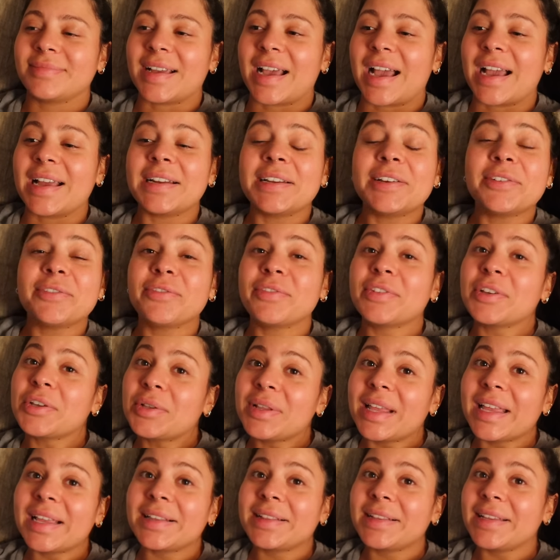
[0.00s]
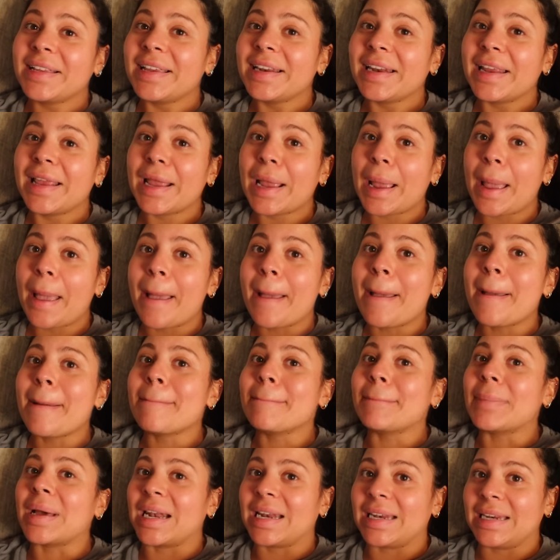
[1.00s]
I didn't feel like cleaning,
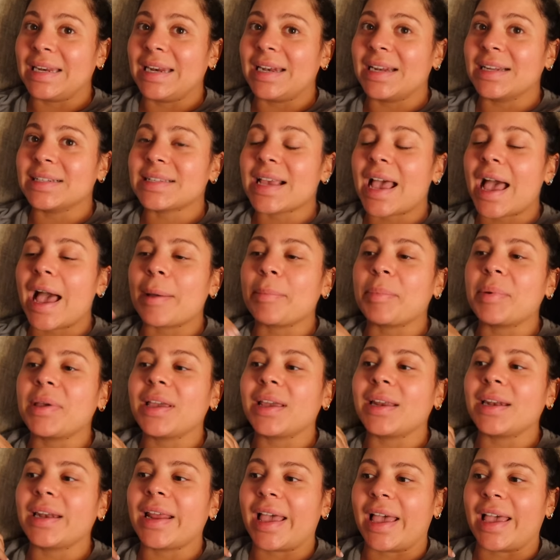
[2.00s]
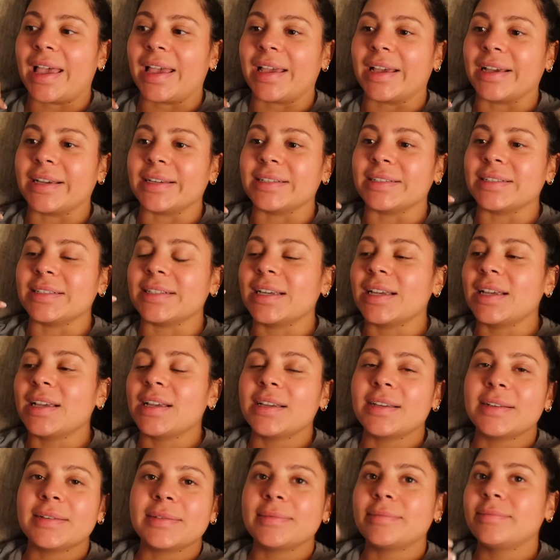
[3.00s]
but it needed to happen. And
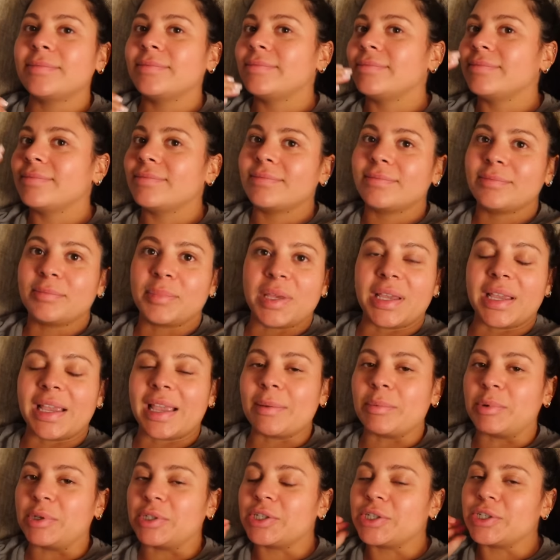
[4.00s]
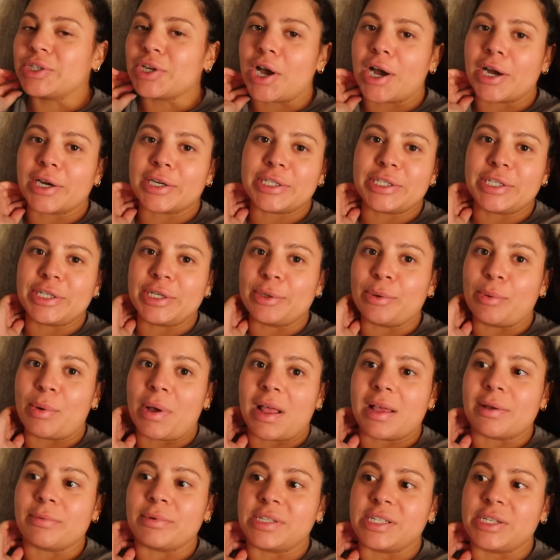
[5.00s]
being able to talk to you
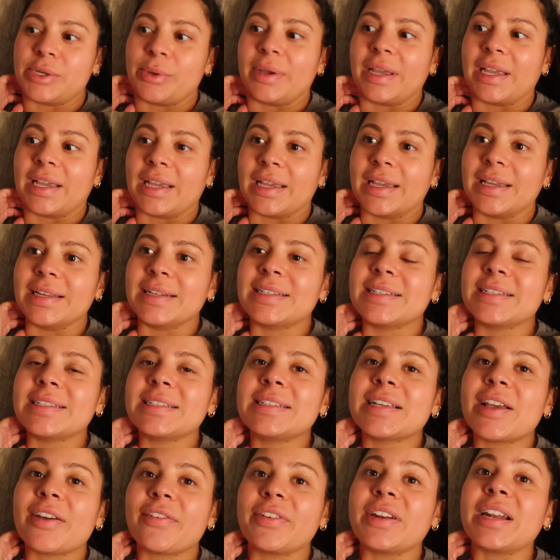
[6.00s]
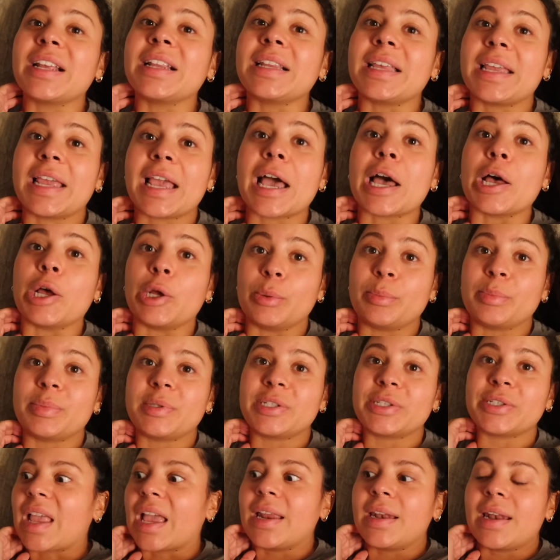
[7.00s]
while I was doing it definitely
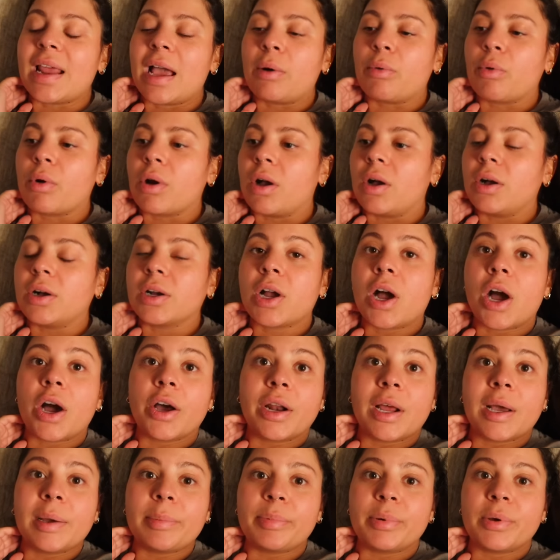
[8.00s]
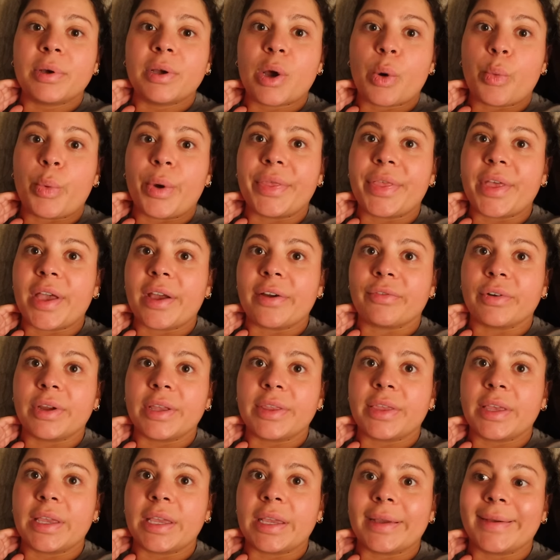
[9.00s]
helped. And now we're all caught up with
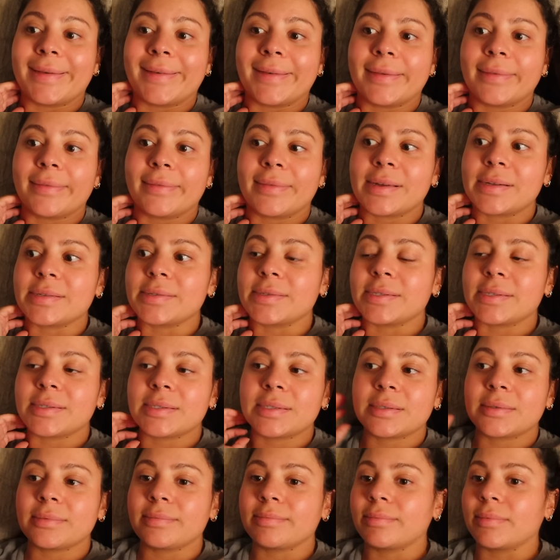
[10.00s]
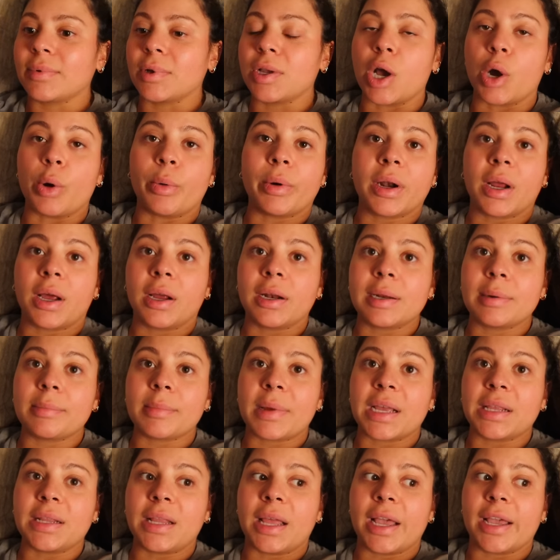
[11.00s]
everything that's going on in
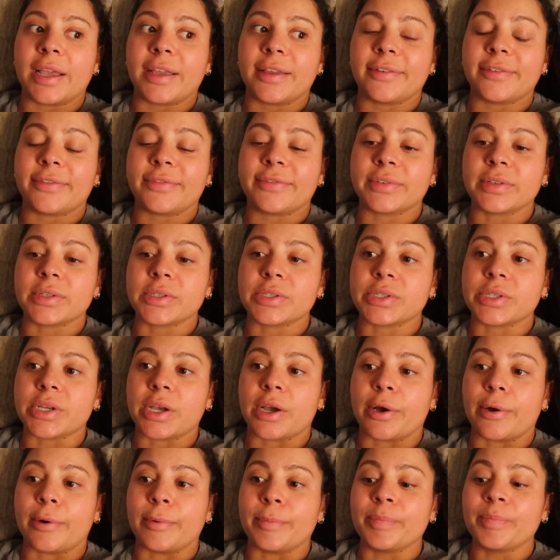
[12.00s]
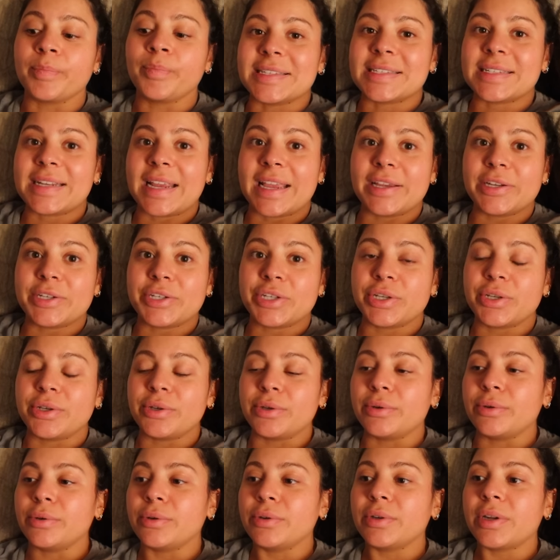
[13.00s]
my life. So stay
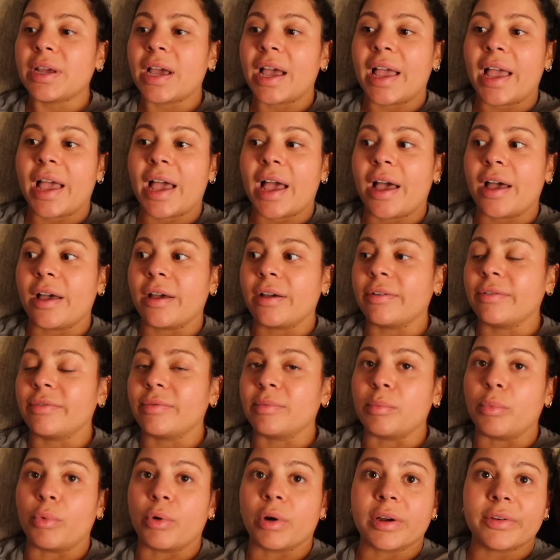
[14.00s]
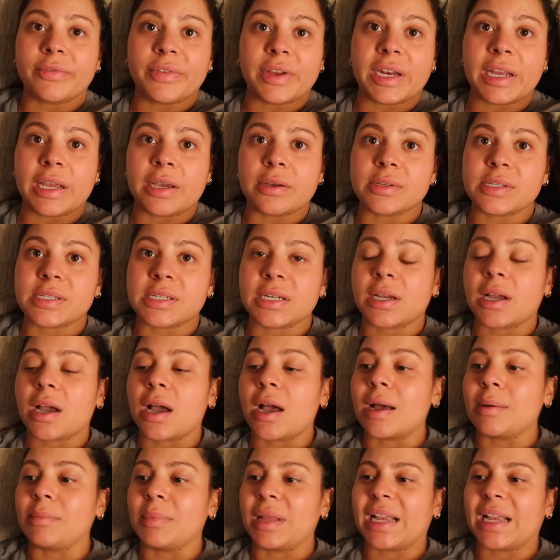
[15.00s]
tuned. I have more videos to come.